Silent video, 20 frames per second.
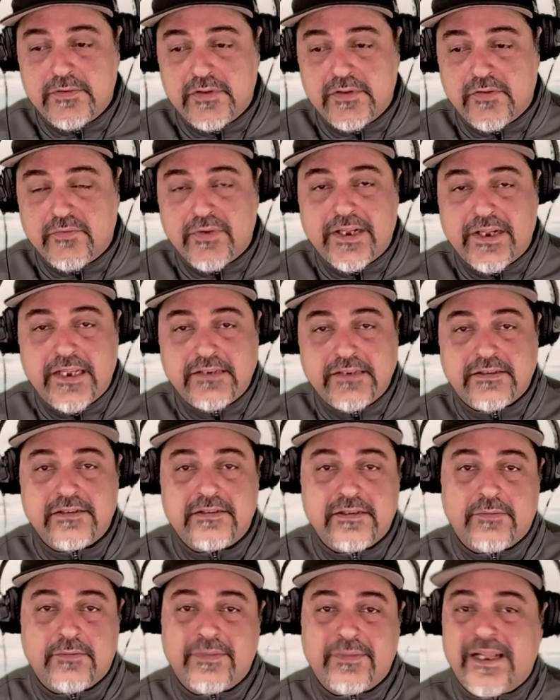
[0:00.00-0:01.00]
of
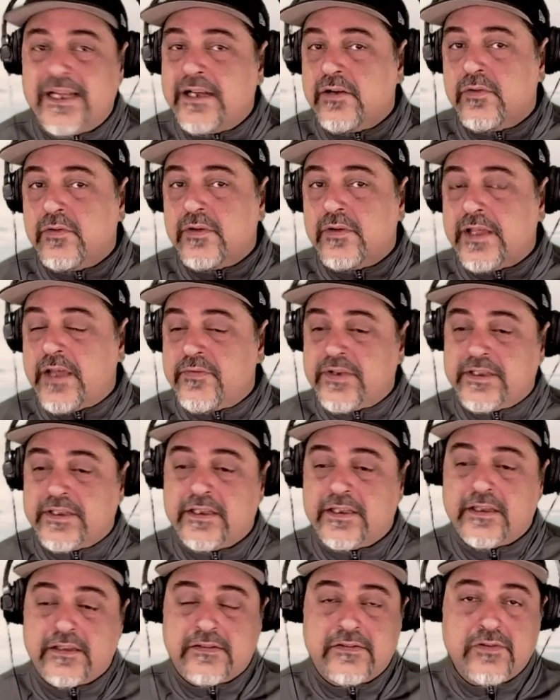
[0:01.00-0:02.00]
relationship. Now everything
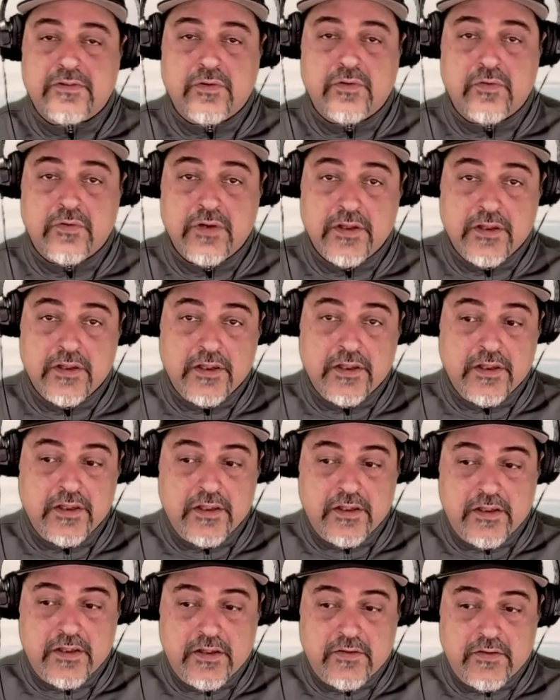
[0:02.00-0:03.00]
is so
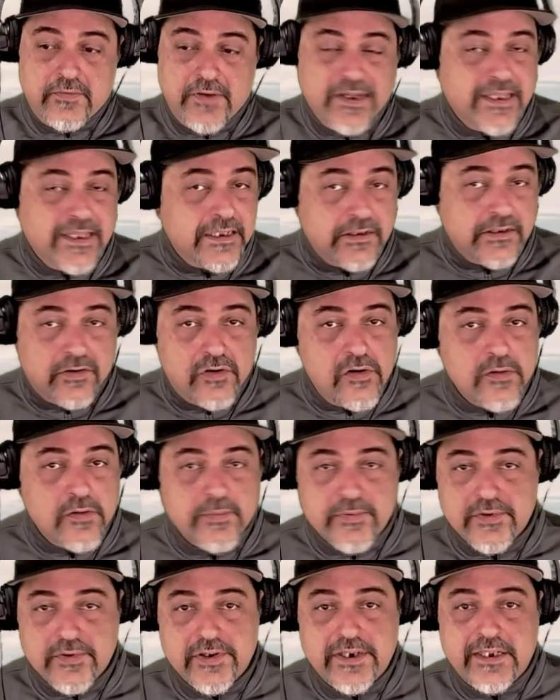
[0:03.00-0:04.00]
fucking
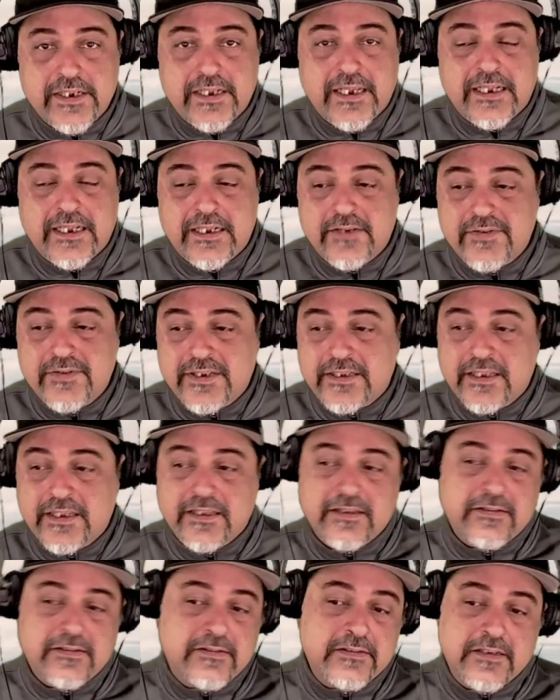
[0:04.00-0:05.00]
corporate, and everything
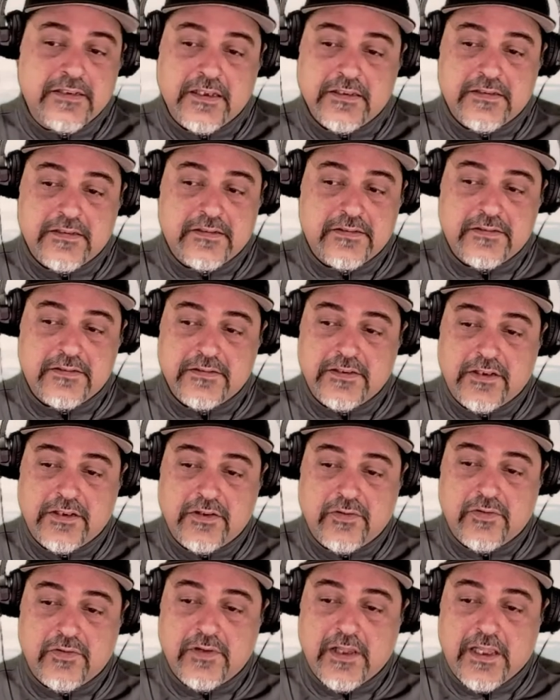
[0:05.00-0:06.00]
is just, you
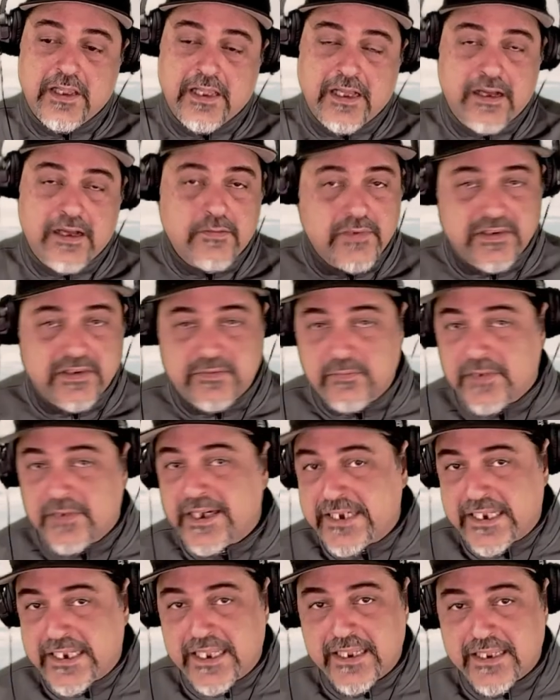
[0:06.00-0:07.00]
know, how much
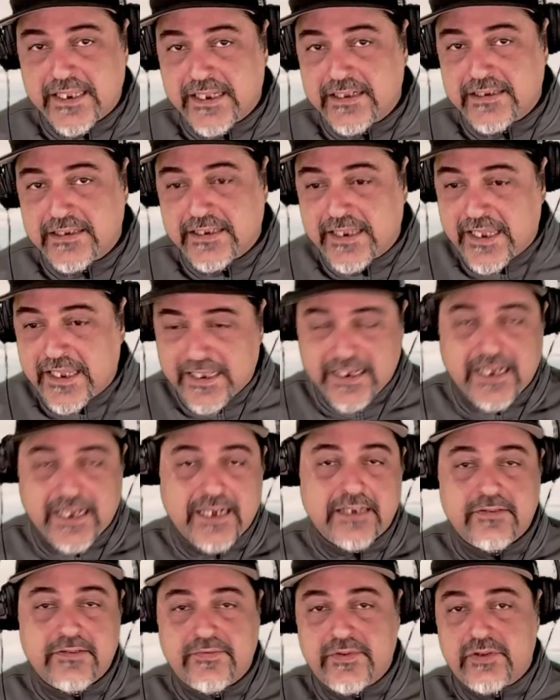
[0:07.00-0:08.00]
money I can get out
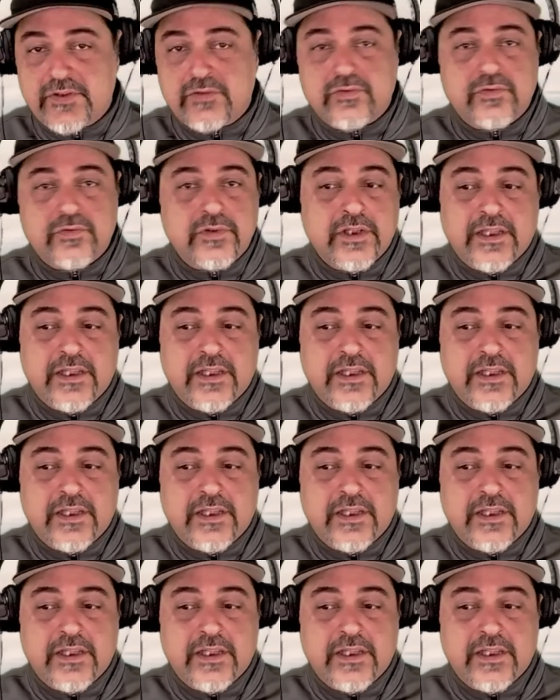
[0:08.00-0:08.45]
of you,